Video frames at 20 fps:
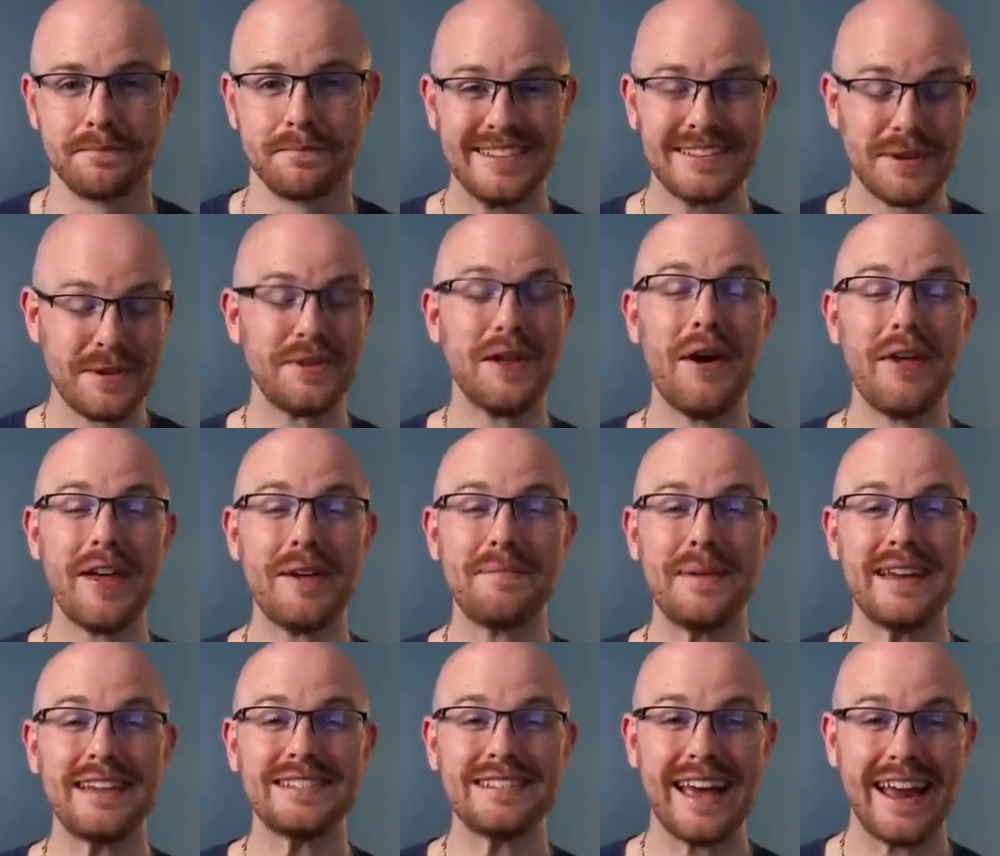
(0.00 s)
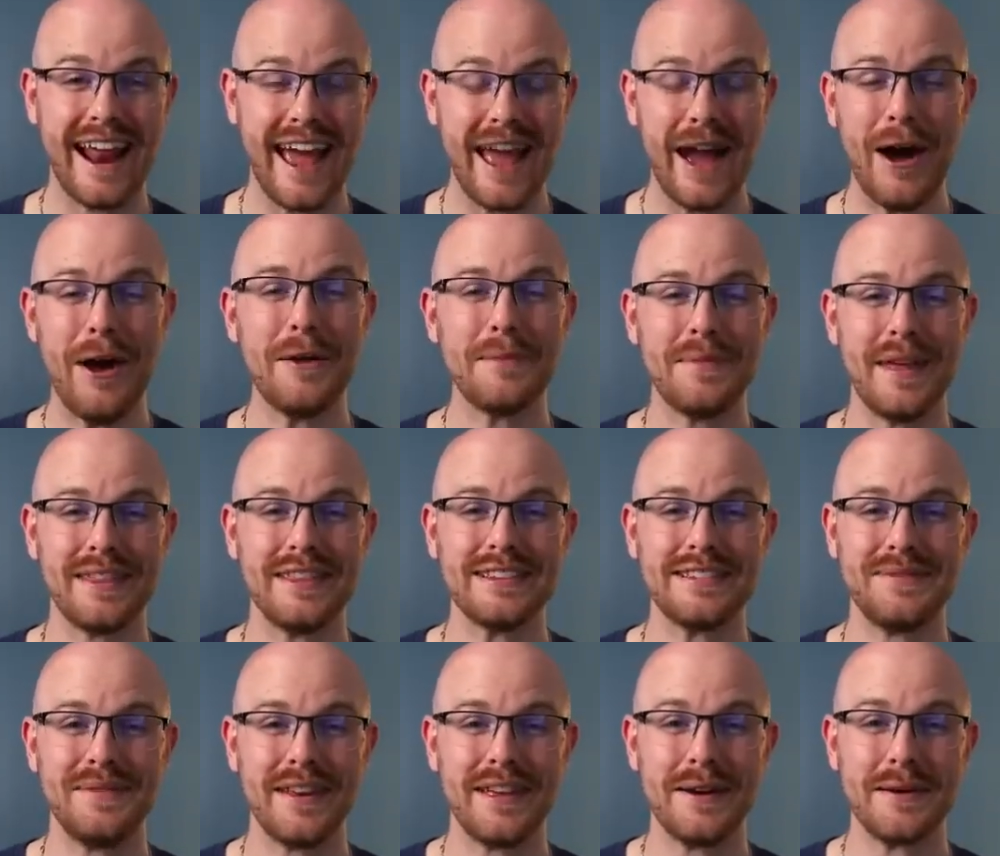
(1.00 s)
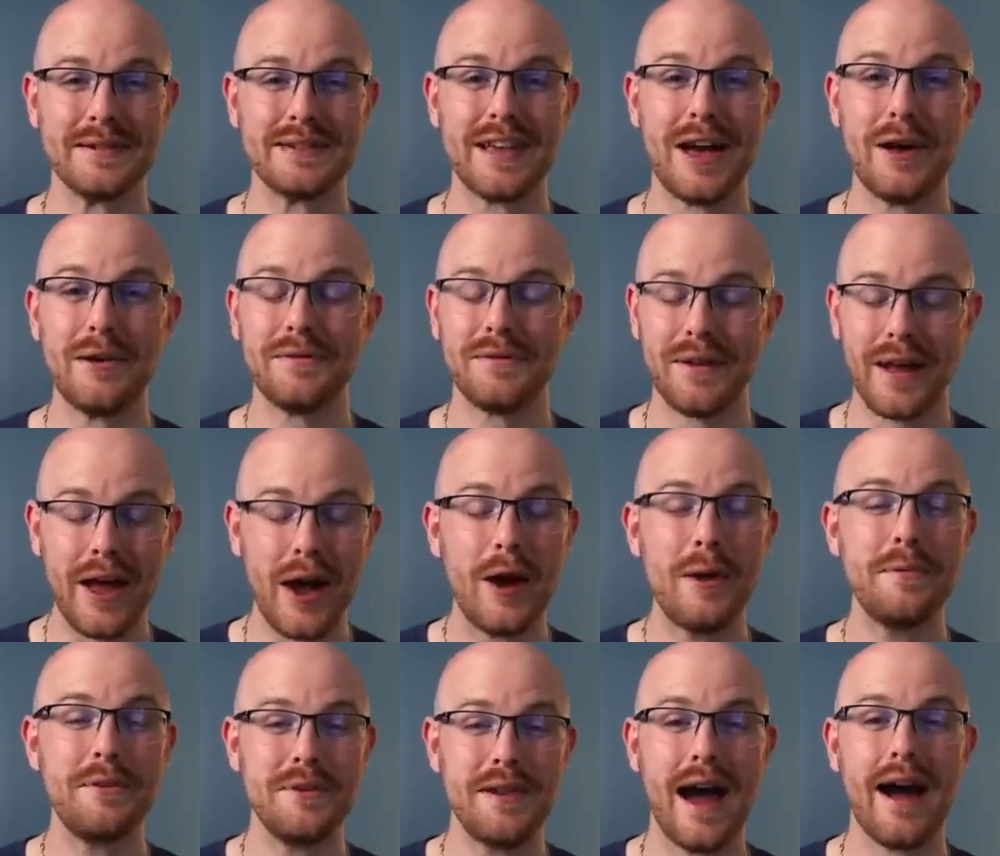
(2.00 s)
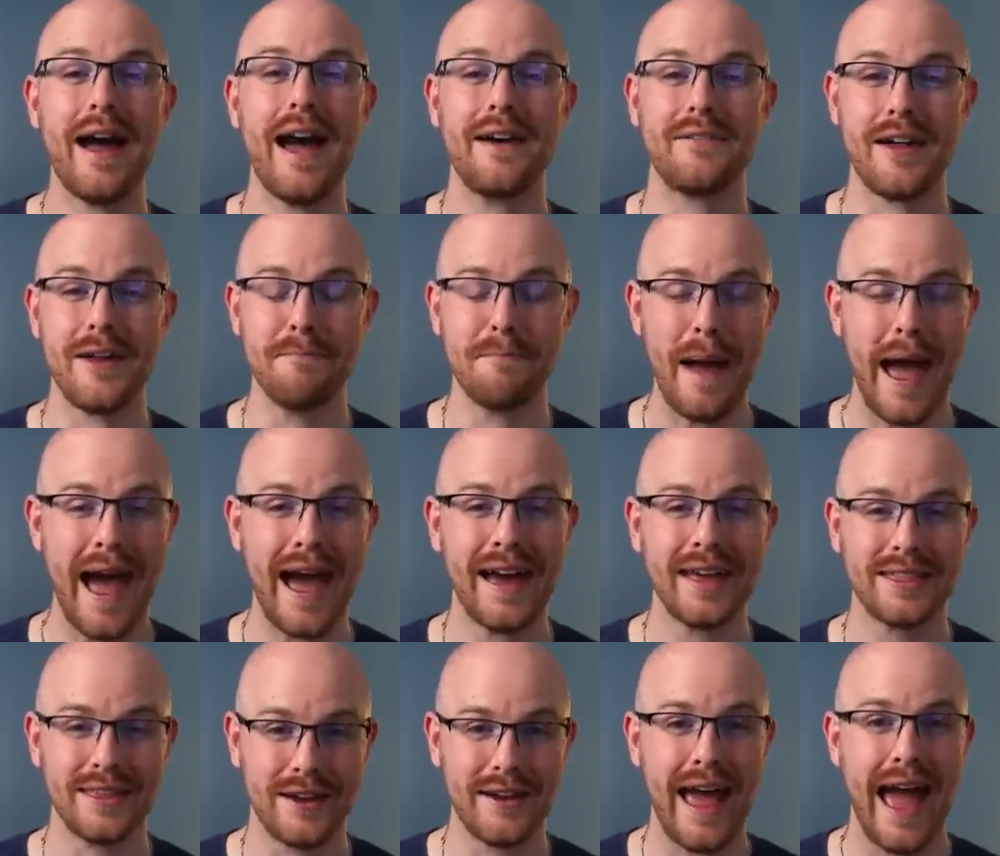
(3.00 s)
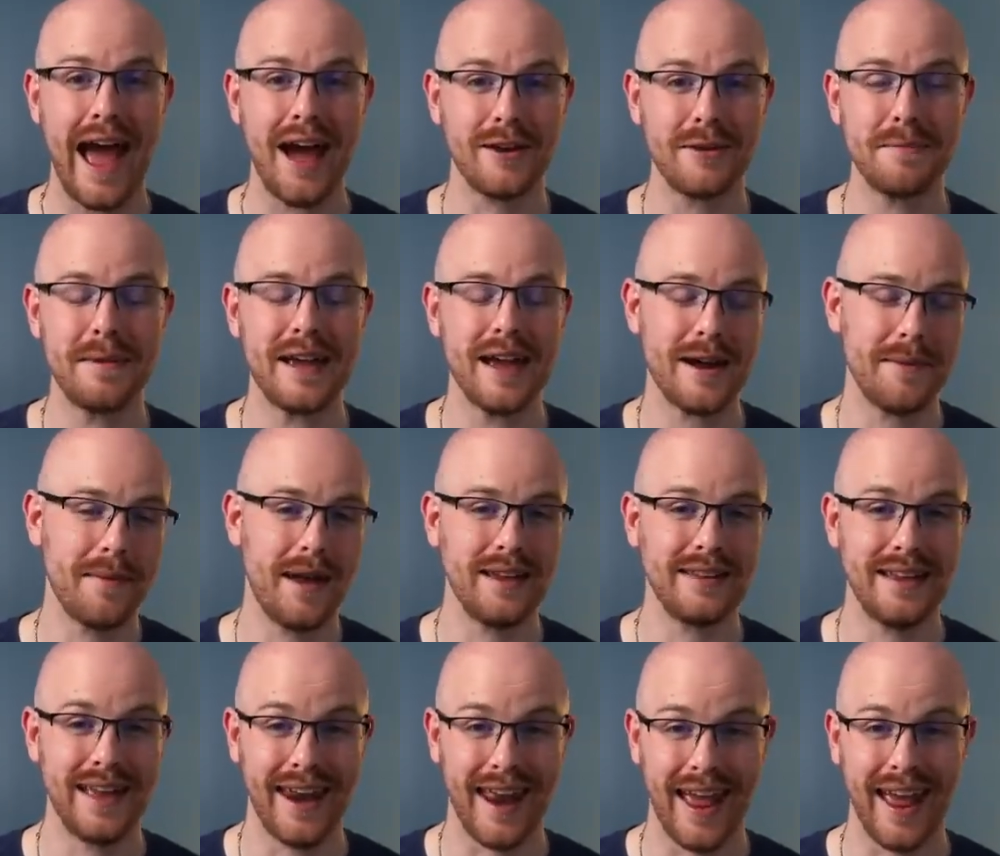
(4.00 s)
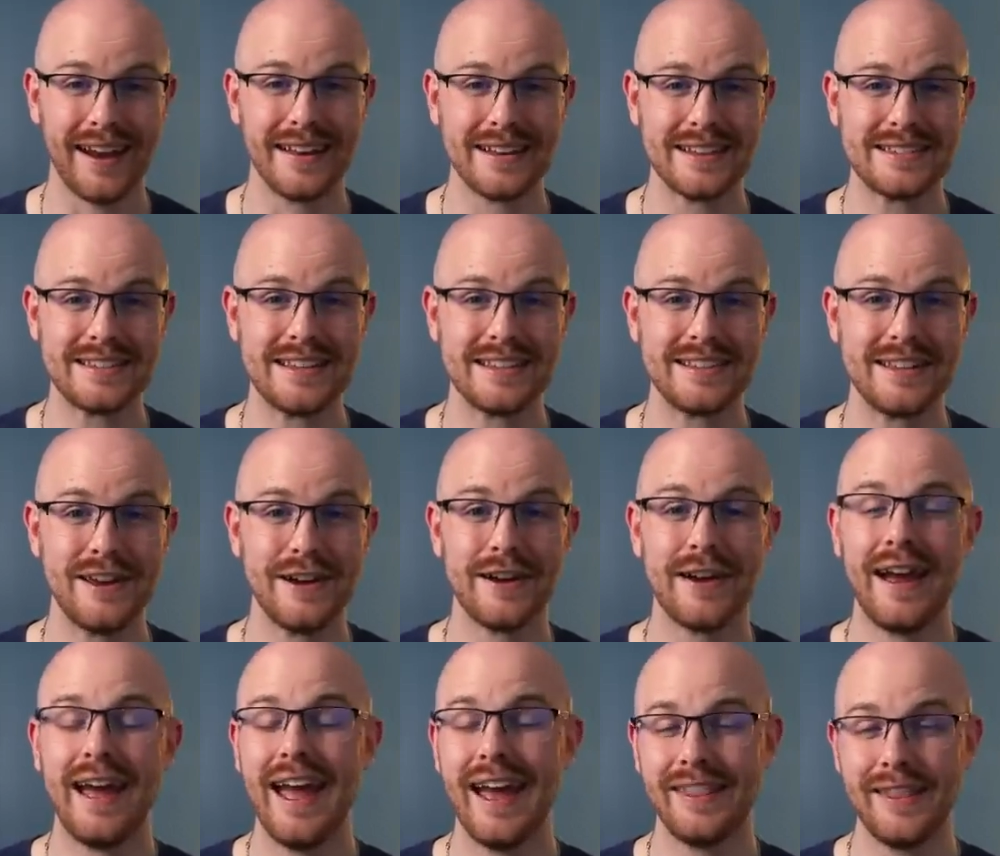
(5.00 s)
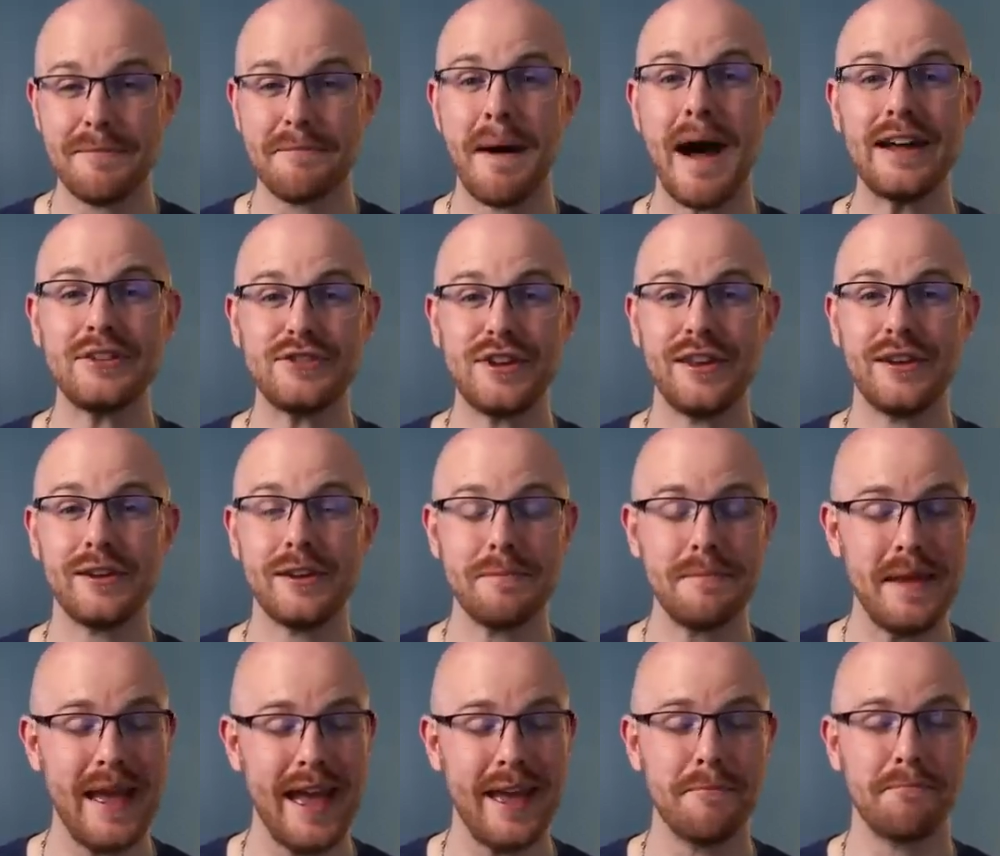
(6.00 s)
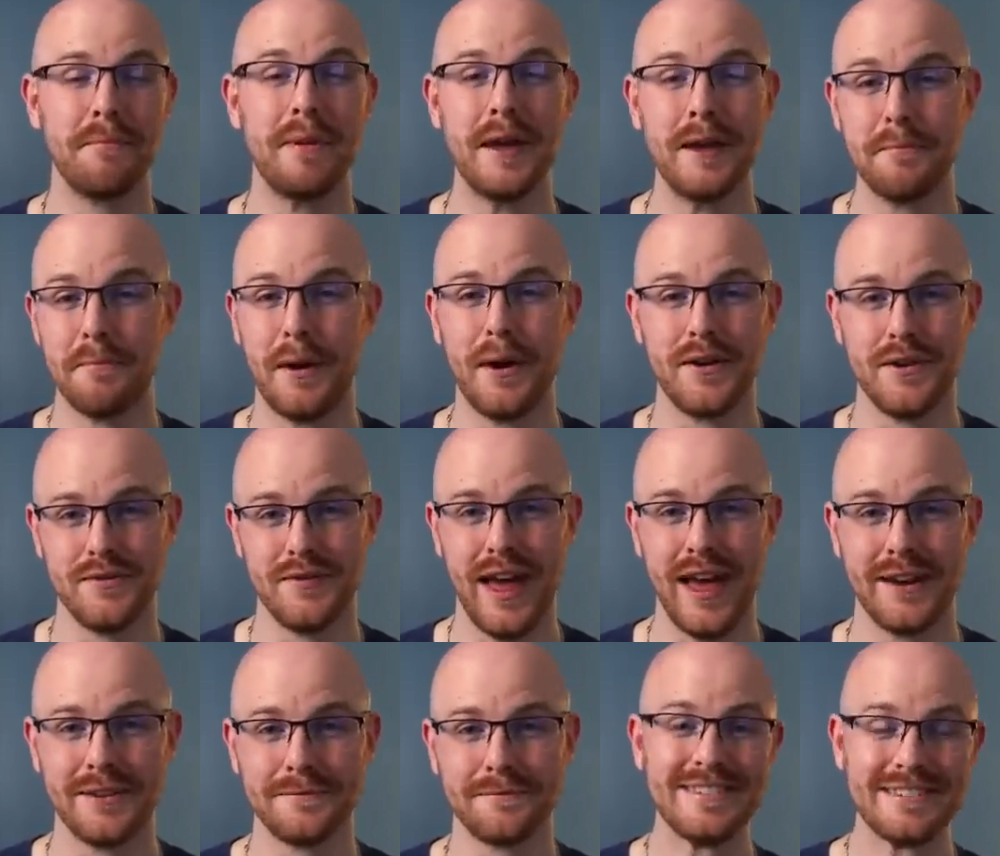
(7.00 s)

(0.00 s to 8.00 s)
So with all that being said, I hope that this video is helpful. I hope you now have a path on how to become a data analyst this year, and that my channel can be a big part of that.